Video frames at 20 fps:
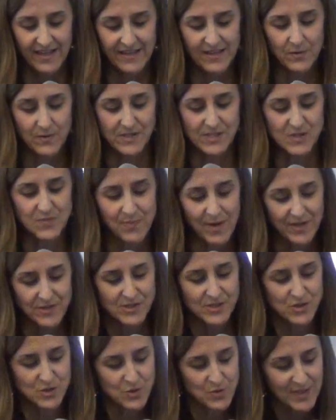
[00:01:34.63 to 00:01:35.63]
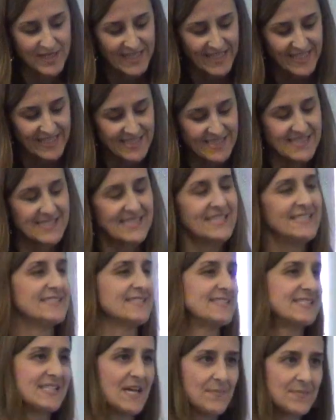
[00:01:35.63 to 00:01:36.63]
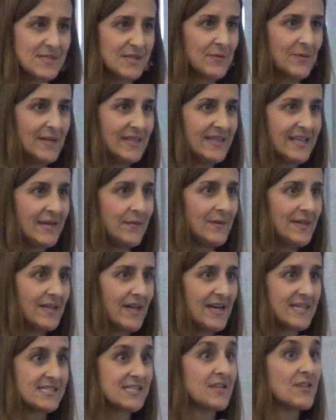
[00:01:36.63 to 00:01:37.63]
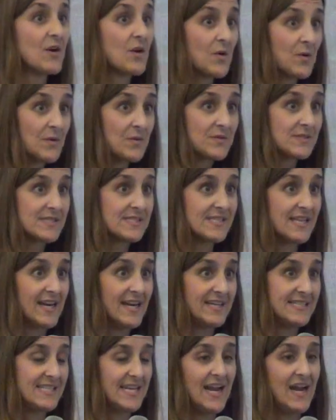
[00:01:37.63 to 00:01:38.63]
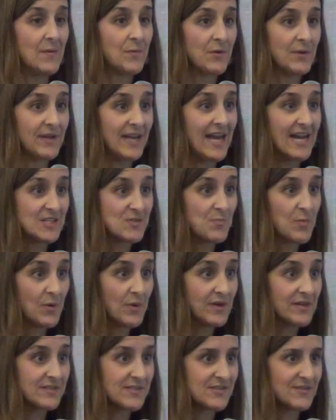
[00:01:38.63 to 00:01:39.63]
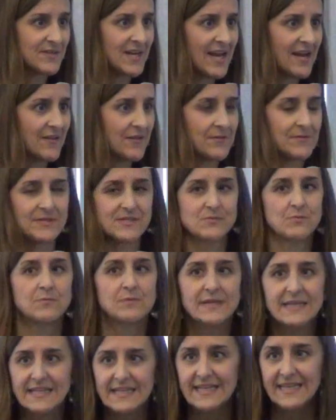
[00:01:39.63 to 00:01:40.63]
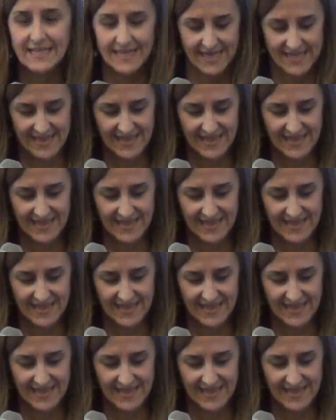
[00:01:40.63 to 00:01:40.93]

There were sparse trees, and subsequently we lost those to emerald ash borer. So now there was really